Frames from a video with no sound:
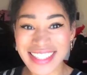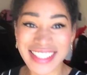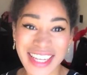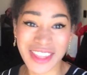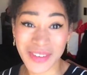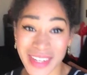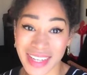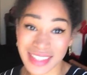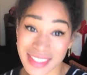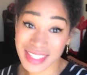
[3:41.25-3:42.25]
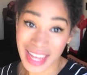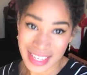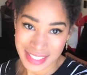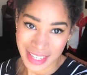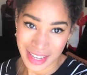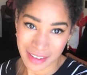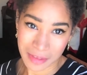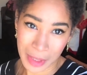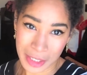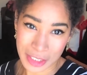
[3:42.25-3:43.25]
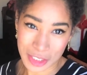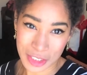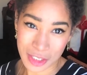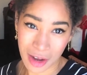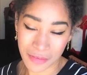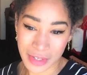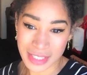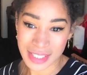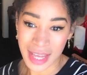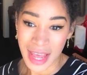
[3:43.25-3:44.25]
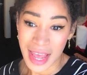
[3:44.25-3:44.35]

It's day three, it's the last day of the Blogalicious conference,